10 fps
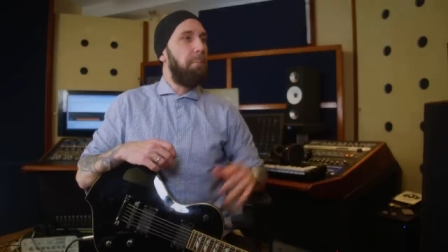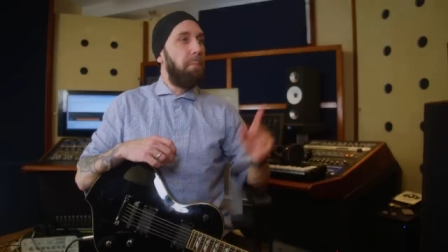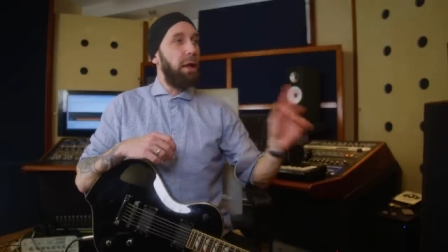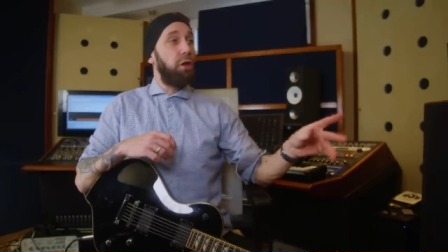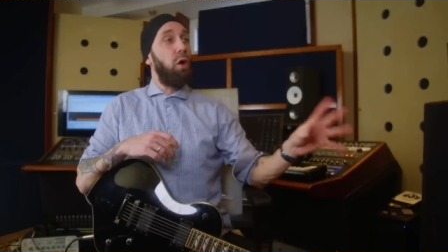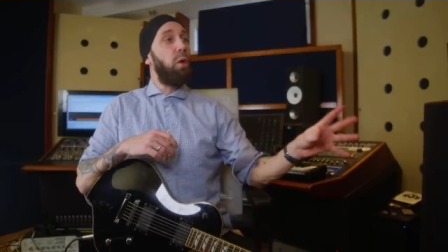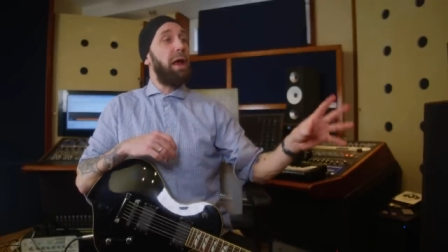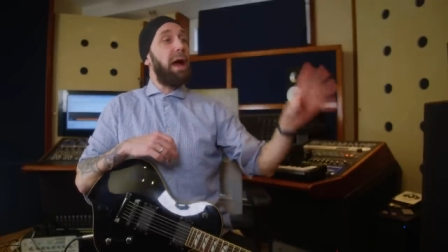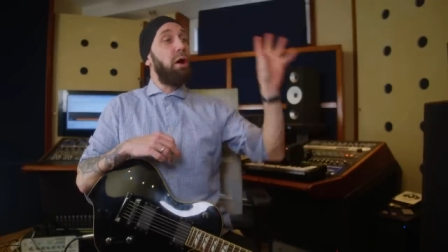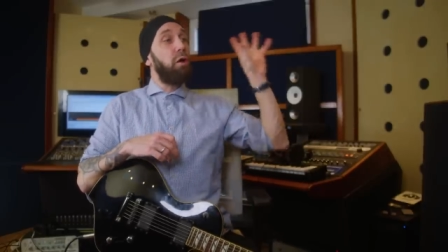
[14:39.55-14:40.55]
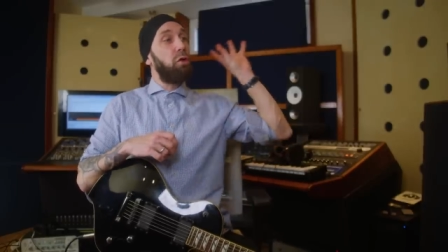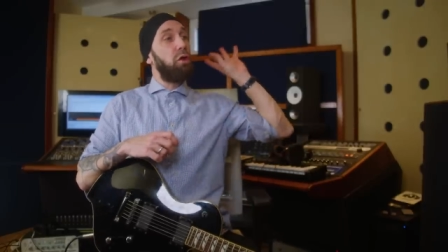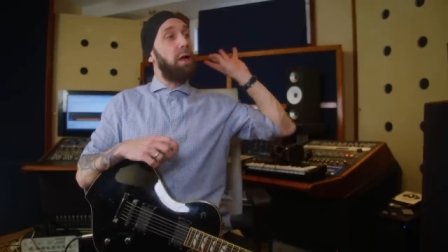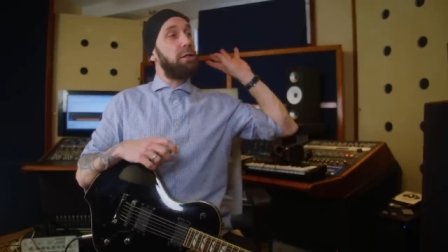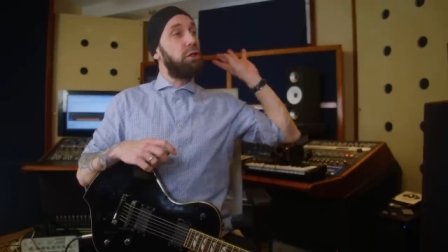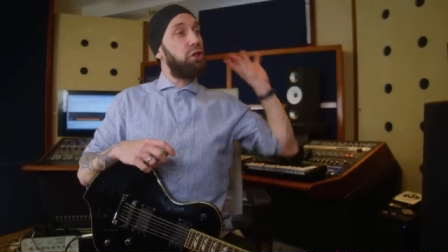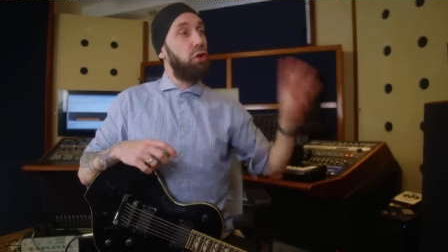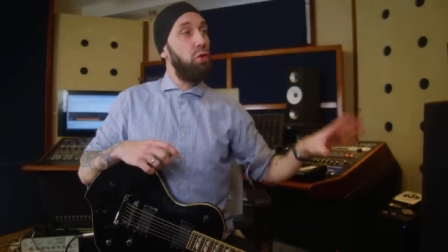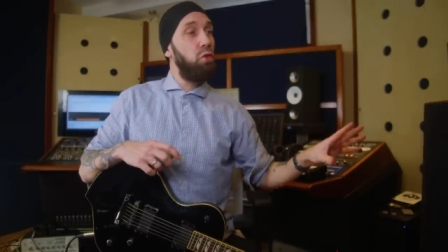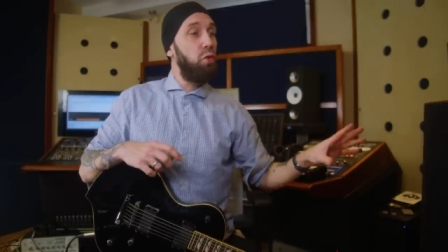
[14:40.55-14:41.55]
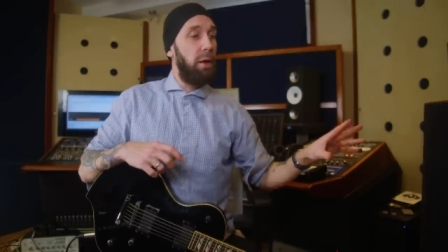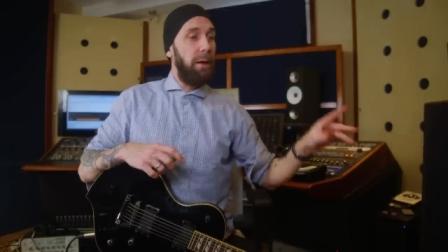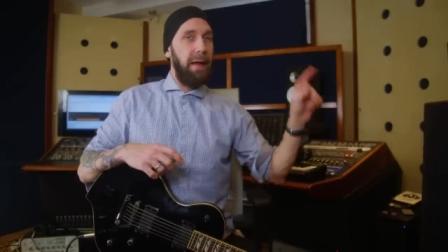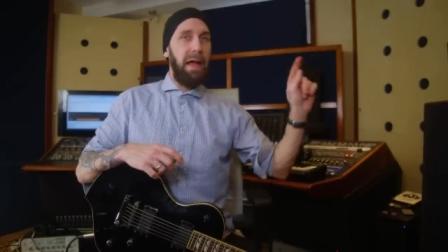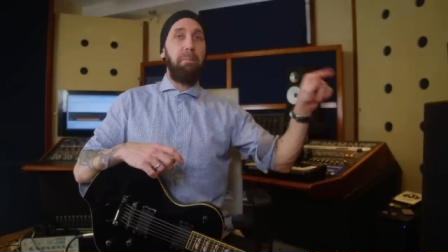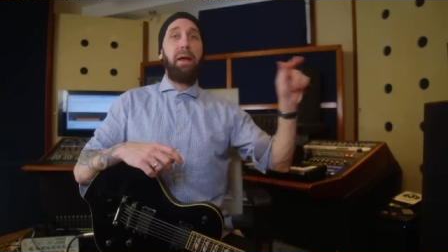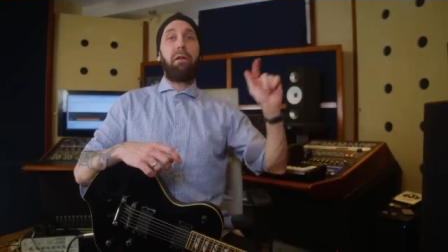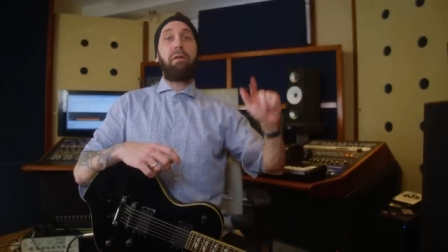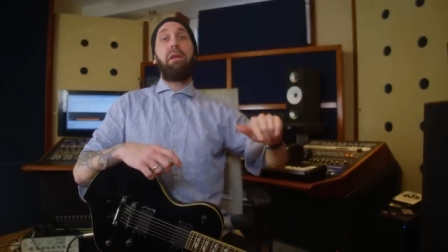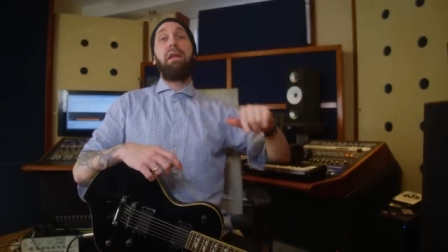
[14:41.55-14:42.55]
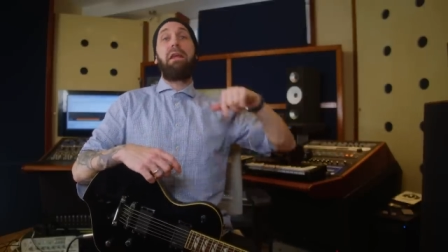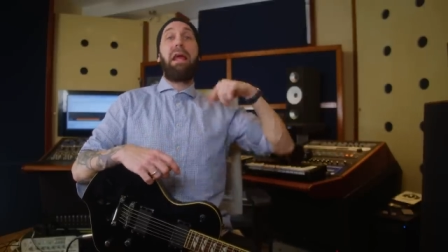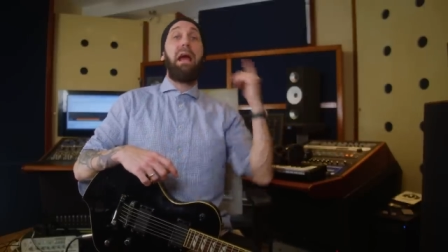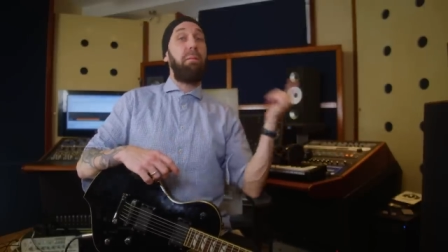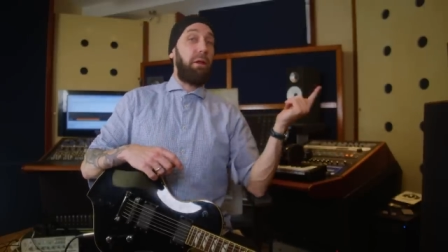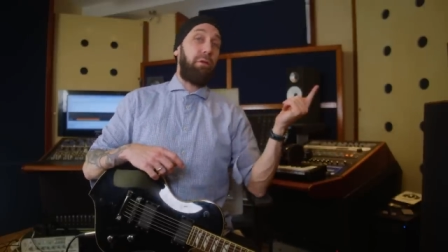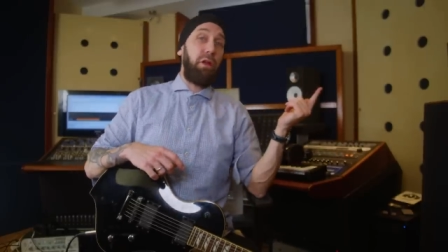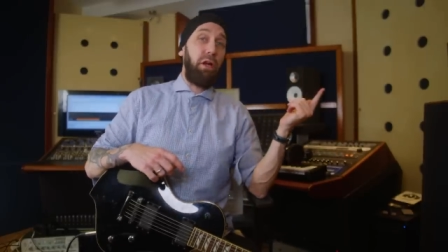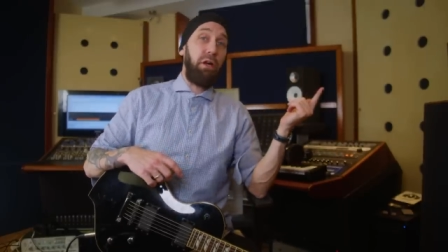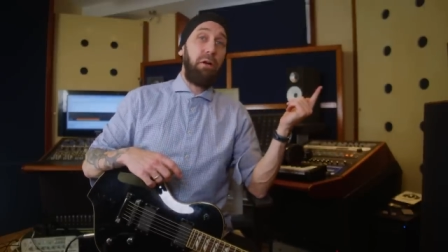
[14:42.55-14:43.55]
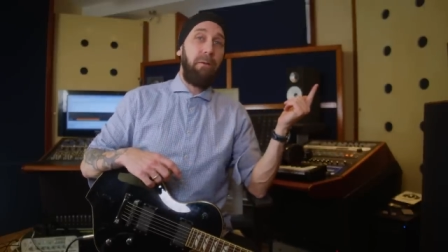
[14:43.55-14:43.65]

But you know what? I also got two M L C cabinets here.